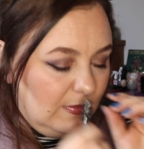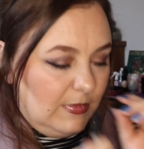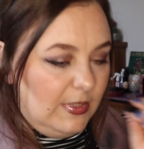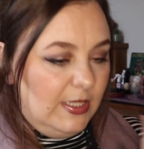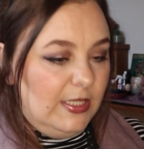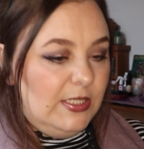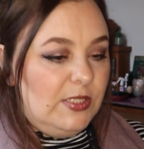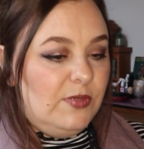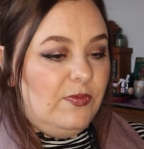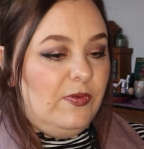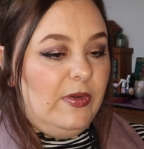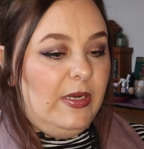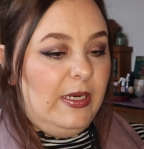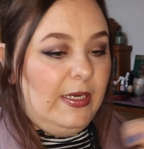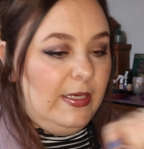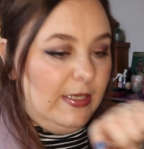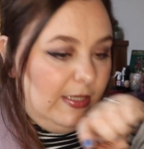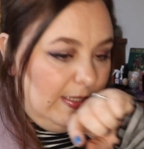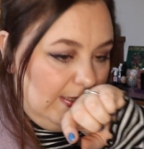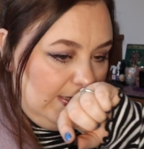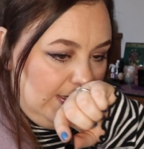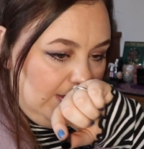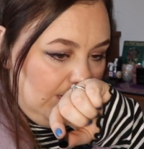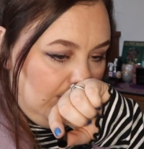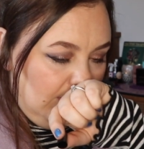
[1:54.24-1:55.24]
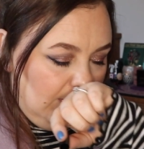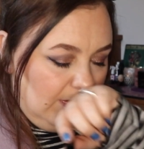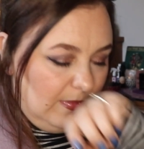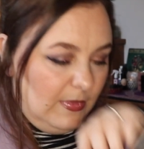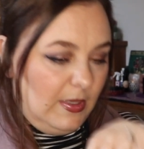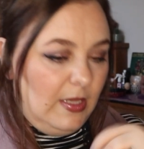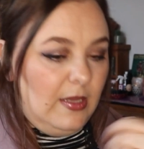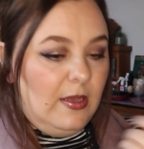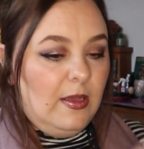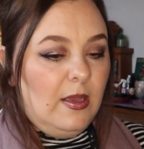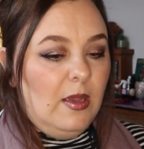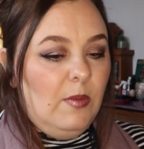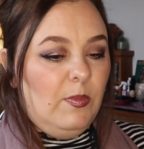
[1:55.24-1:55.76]
It's really nice.
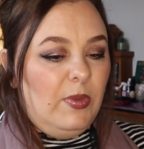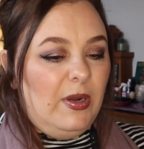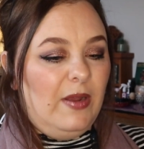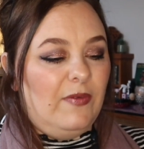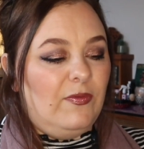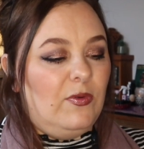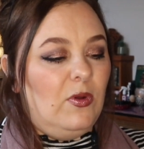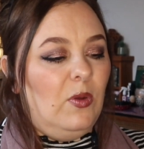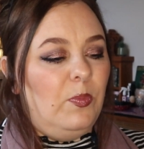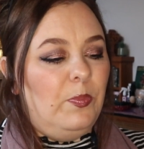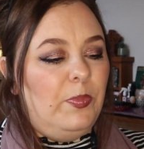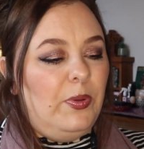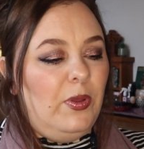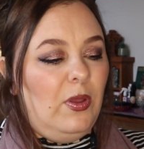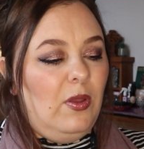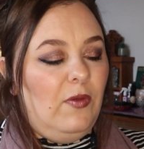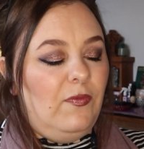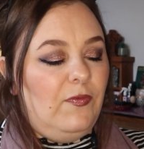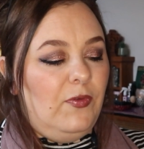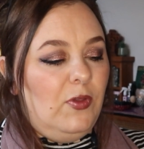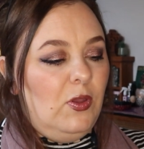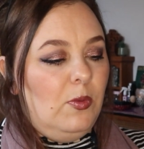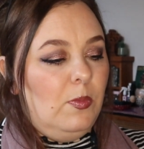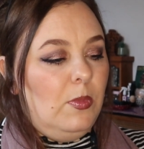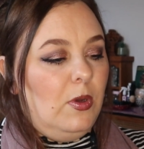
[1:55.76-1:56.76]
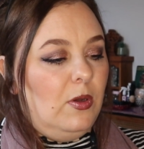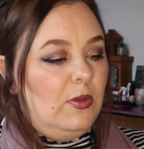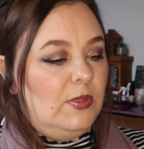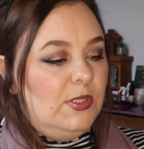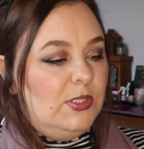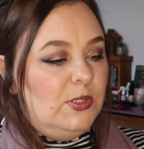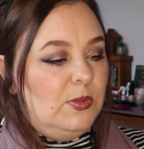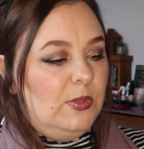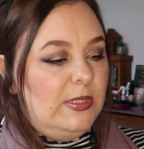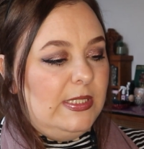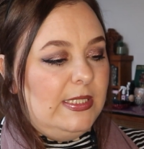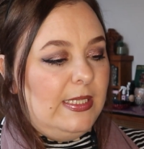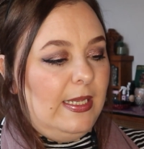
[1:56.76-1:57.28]
But I've got perfume on,
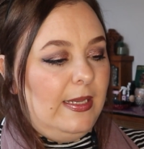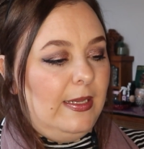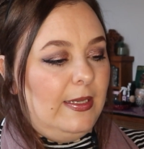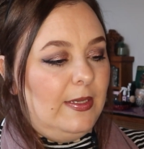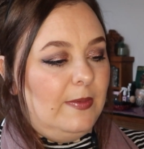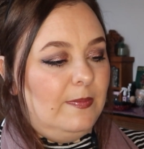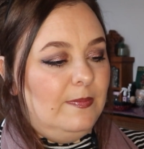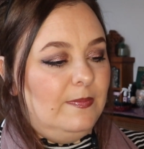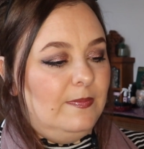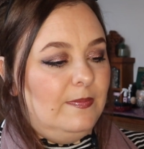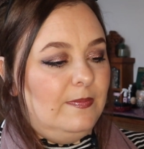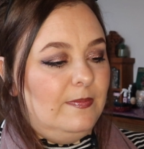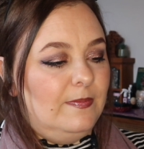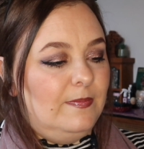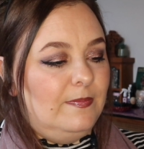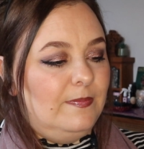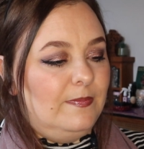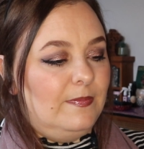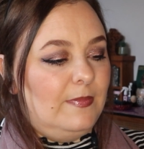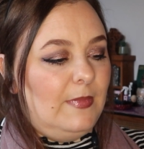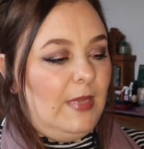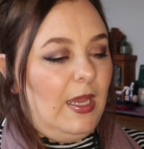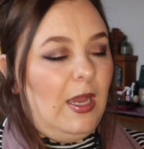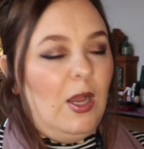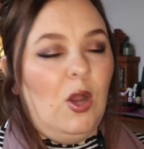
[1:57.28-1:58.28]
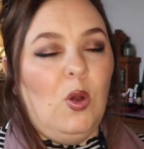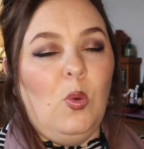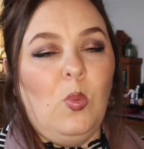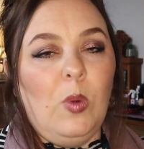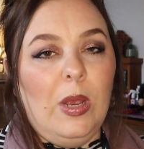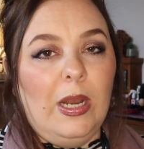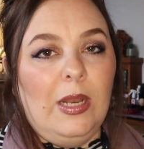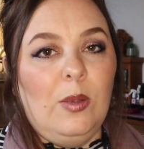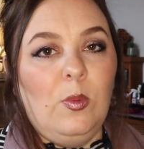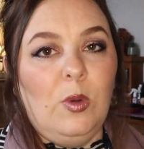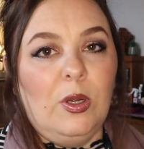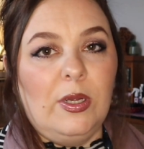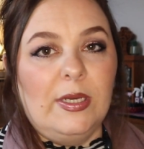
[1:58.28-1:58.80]
so it's like, how
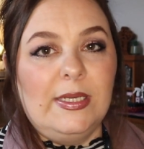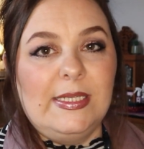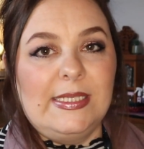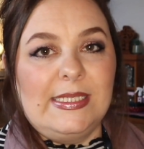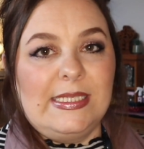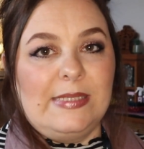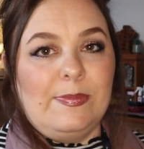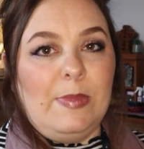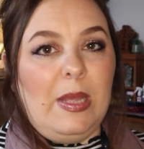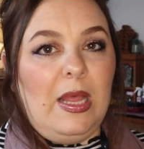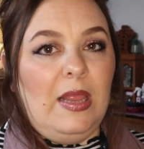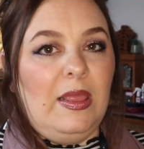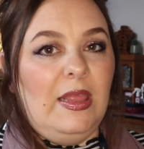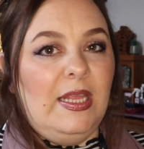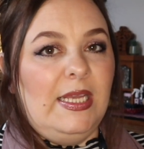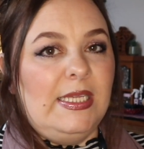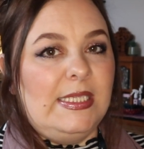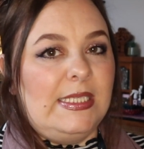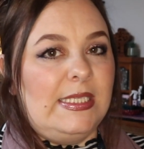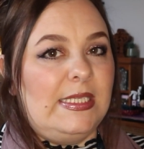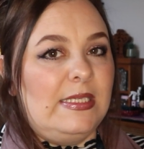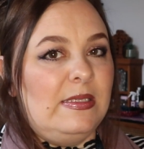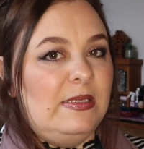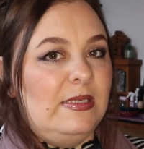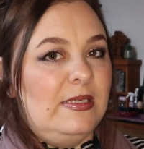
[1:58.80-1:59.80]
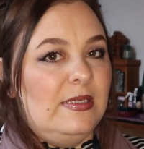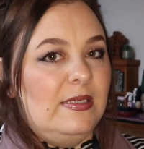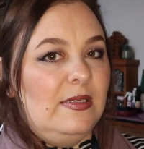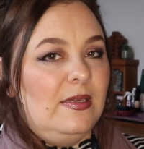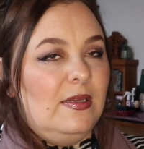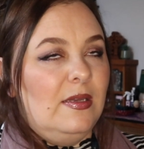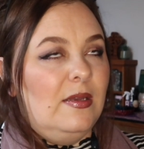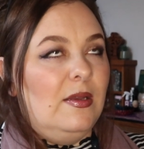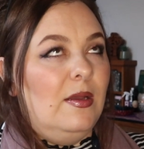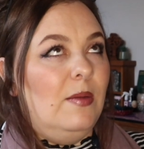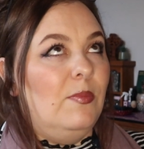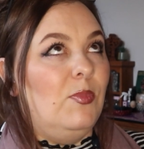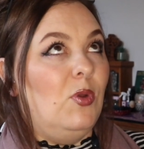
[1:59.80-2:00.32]
well are we gonna smell this?
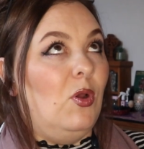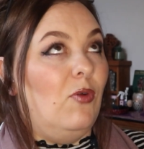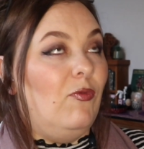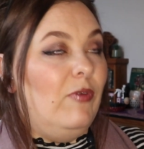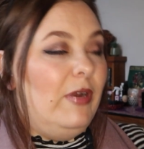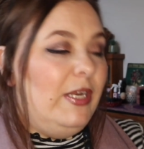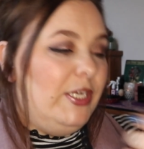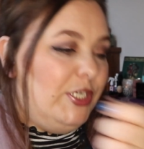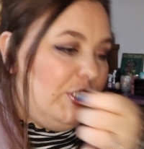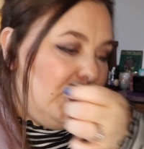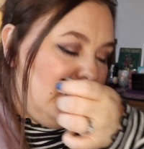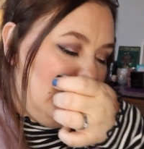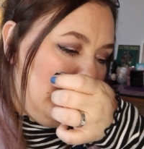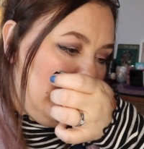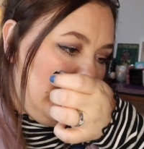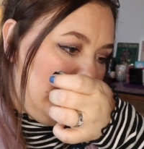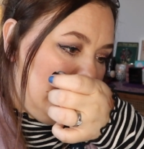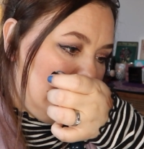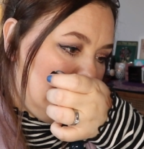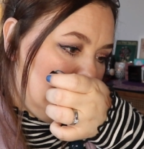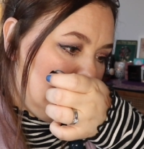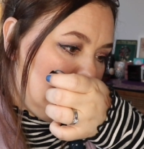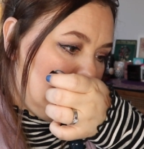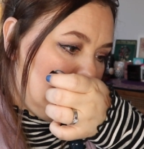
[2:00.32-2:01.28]
Not really sure.